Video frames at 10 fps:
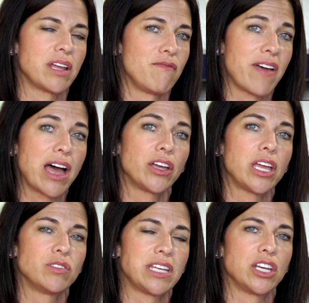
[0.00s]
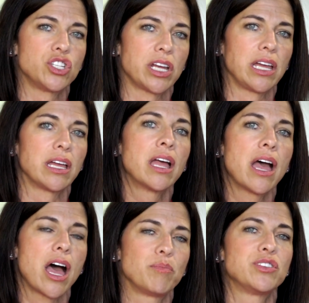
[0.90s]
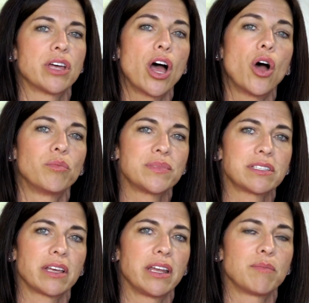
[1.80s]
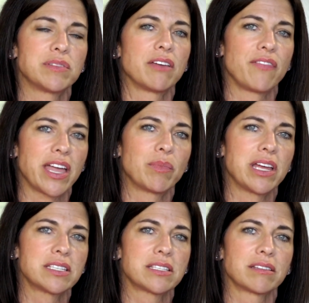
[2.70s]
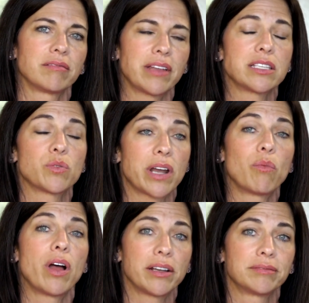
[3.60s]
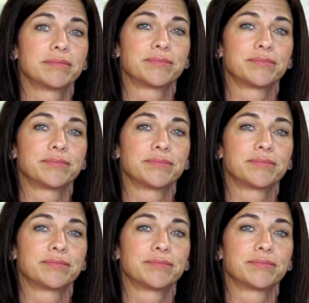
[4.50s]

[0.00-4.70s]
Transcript: and value teaching up to the homes and up to the families. That's what I want.